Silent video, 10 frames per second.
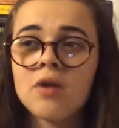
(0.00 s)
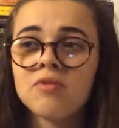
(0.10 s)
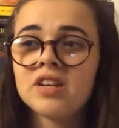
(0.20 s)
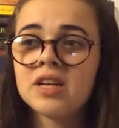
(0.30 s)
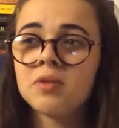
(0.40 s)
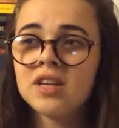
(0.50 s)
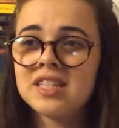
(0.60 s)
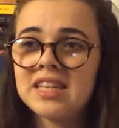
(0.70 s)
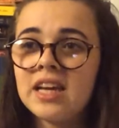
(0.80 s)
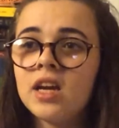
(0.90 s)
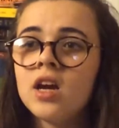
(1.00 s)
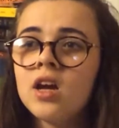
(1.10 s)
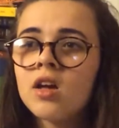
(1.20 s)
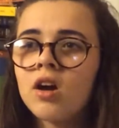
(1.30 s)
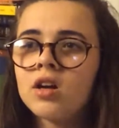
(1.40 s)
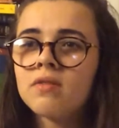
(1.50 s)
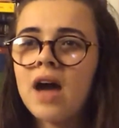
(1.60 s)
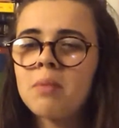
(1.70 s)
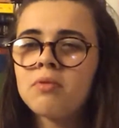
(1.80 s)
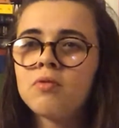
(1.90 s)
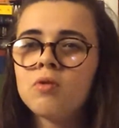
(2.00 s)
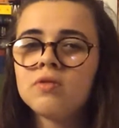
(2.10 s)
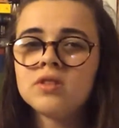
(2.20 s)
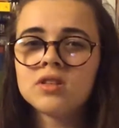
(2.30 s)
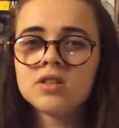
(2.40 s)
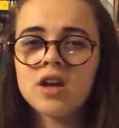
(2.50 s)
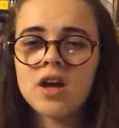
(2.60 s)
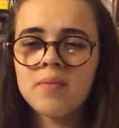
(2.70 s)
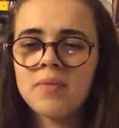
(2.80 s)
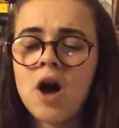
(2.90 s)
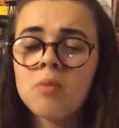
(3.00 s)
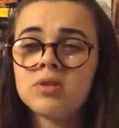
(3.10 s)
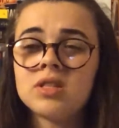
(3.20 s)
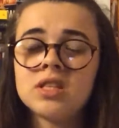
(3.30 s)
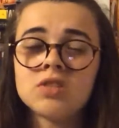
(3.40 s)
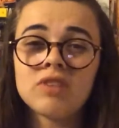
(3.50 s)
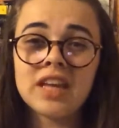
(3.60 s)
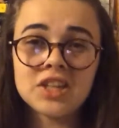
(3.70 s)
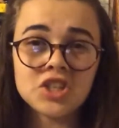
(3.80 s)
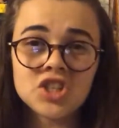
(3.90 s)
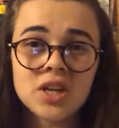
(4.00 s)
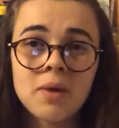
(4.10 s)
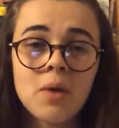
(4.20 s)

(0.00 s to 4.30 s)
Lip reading: I really want to see kind of Aberforth and Albus's relationship.